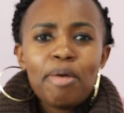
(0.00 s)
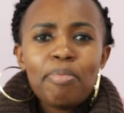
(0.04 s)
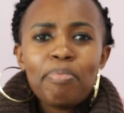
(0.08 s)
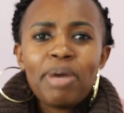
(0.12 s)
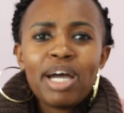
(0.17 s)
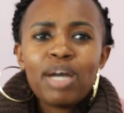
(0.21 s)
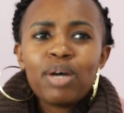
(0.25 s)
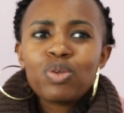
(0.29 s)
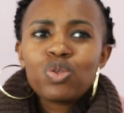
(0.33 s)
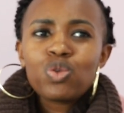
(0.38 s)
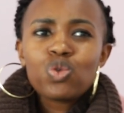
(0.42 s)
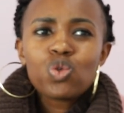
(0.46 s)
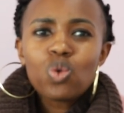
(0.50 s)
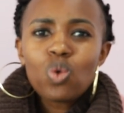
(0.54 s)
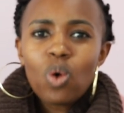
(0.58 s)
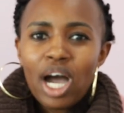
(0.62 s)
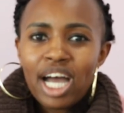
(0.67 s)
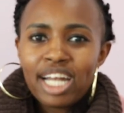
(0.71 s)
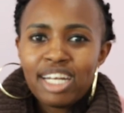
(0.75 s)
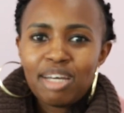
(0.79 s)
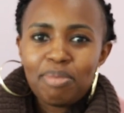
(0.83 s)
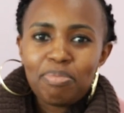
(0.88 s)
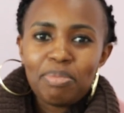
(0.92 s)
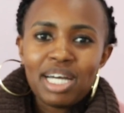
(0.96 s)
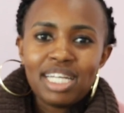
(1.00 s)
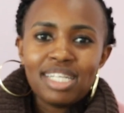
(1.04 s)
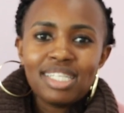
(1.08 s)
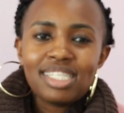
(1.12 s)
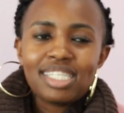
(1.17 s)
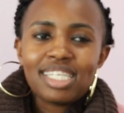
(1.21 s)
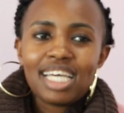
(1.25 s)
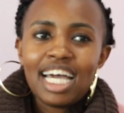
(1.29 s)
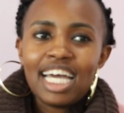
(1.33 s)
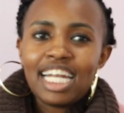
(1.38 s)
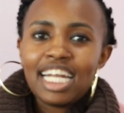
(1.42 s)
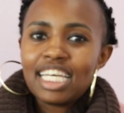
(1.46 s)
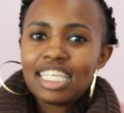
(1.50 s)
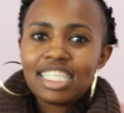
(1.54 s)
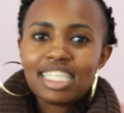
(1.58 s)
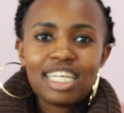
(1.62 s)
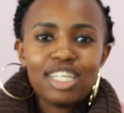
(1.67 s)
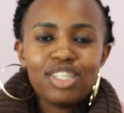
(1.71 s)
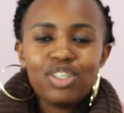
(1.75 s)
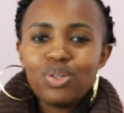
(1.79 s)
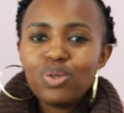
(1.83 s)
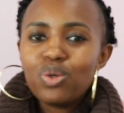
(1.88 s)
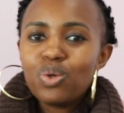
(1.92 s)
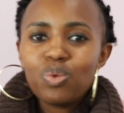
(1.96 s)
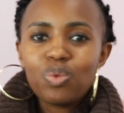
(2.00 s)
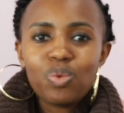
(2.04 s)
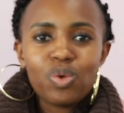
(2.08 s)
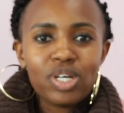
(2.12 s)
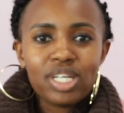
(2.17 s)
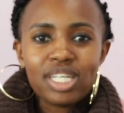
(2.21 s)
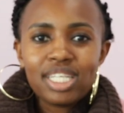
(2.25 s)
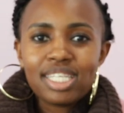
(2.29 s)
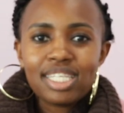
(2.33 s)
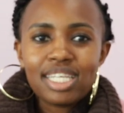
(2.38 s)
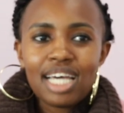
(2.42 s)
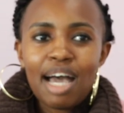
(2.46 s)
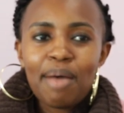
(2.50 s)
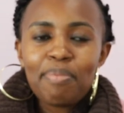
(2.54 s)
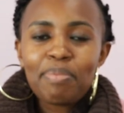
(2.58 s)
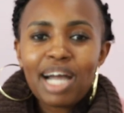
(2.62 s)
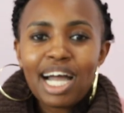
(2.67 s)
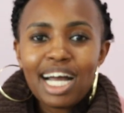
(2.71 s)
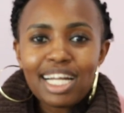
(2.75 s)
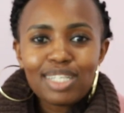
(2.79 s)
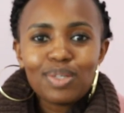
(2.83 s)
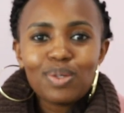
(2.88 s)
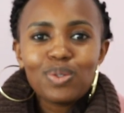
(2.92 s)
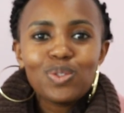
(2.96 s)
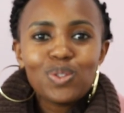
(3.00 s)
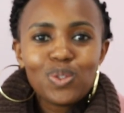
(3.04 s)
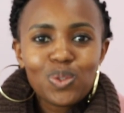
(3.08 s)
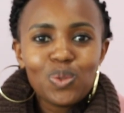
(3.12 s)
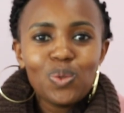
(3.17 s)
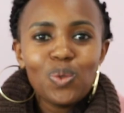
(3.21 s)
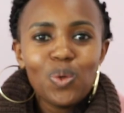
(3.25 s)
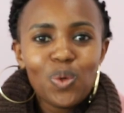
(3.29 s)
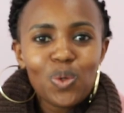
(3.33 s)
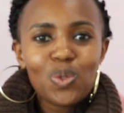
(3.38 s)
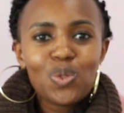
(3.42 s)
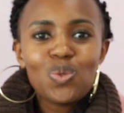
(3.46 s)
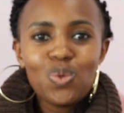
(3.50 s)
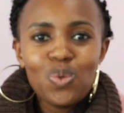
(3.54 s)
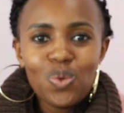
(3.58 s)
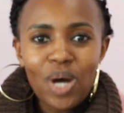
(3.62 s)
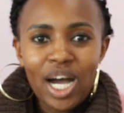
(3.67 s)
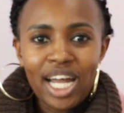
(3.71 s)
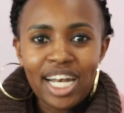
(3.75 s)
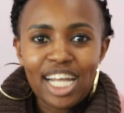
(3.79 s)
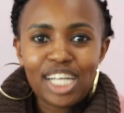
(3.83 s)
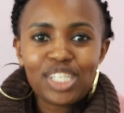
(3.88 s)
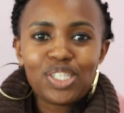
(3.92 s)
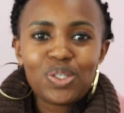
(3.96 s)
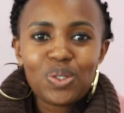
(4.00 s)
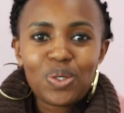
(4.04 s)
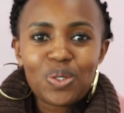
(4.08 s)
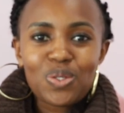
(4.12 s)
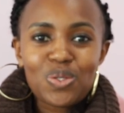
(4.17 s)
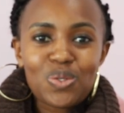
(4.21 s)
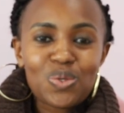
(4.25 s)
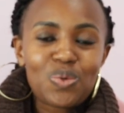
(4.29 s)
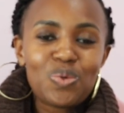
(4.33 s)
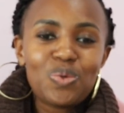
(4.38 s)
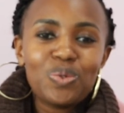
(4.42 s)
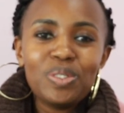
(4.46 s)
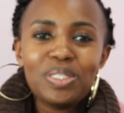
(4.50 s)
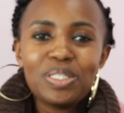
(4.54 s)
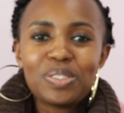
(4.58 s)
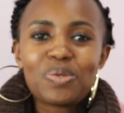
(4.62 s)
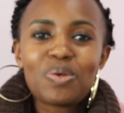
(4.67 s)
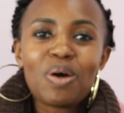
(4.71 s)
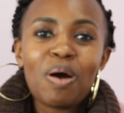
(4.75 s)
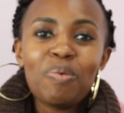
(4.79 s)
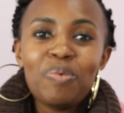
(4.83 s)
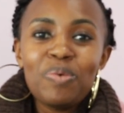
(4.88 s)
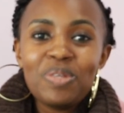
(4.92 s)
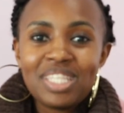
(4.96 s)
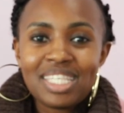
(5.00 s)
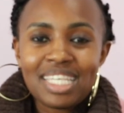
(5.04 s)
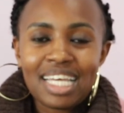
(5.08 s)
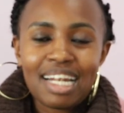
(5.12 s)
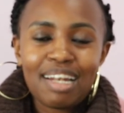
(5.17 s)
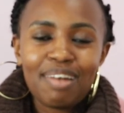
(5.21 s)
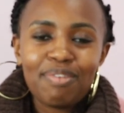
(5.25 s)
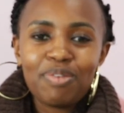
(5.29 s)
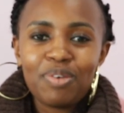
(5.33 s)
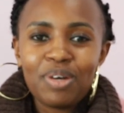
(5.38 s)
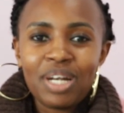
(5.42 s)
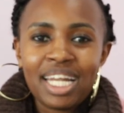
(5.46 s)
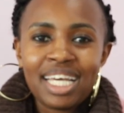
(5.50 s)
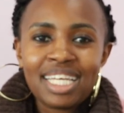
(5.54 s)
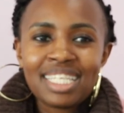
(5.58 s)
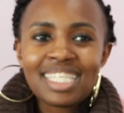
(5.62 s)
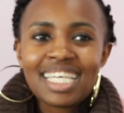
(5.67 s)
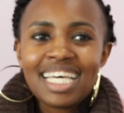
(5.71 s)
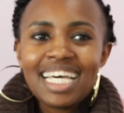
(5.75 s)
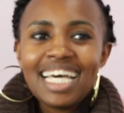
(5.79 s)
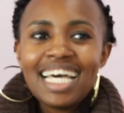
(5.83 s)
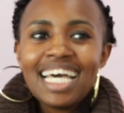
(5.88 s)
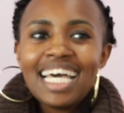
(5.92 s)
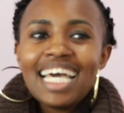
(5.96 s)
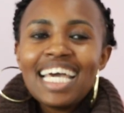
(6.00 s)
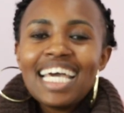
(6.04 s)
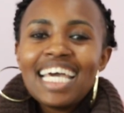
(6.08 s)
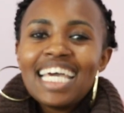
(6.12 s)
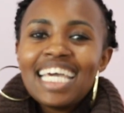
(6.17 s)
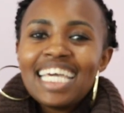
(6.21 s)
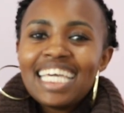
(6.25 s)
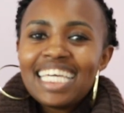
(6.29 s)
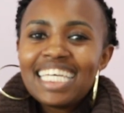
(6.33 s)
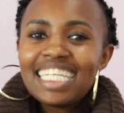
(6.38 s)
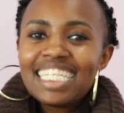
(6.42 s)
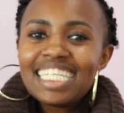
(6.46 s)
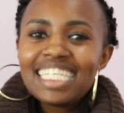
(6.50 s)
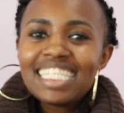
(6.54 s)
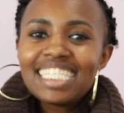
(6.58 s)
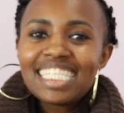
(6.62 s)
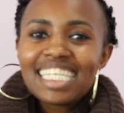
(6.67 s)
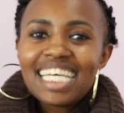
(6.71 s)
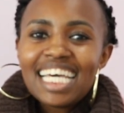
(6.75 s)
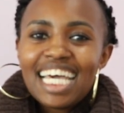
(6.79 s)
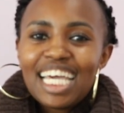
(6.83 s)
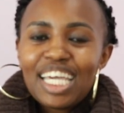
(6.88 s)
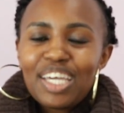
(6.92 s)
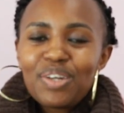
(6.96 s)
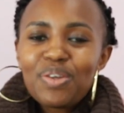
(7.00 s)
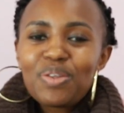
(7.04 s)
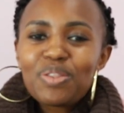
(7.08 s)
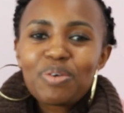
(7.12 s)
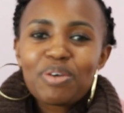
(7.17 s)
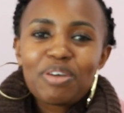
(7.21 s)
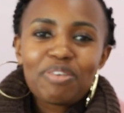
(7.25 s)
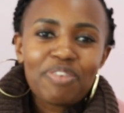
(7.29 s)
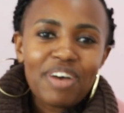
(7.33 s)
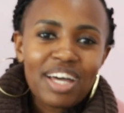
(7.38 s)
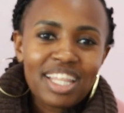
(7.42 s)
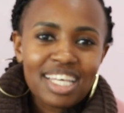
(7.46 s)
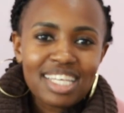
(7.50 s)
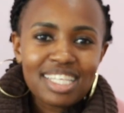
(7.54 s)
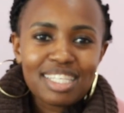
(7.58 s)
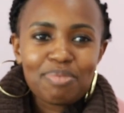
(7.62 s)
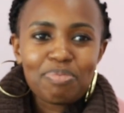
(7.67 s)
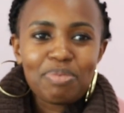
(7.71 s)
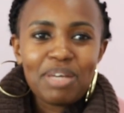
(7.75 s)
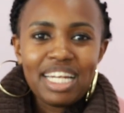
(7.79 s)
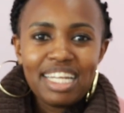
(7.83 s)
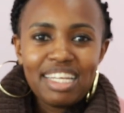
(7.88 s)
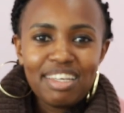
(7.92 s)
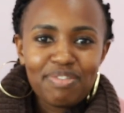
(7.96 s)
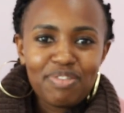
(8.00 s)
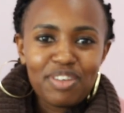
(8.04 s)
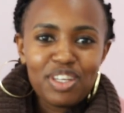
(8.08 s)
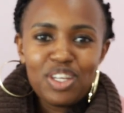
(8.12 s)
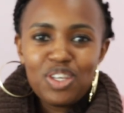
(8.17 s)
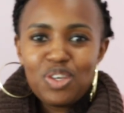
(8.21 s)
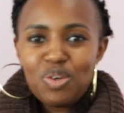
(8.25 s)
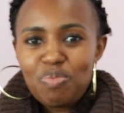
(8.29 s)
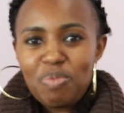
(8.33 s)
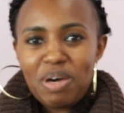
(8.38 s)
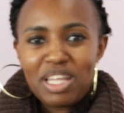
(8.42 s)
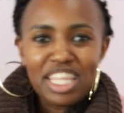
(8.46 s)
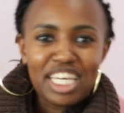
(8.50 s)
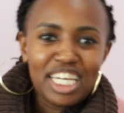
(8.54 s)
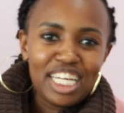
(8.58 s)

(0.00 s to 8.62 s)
But I was so adamant, and I said, you know what, I'm cut out to go to a national school, so I won't settle for less. He didn't, the way fathers believe in you, but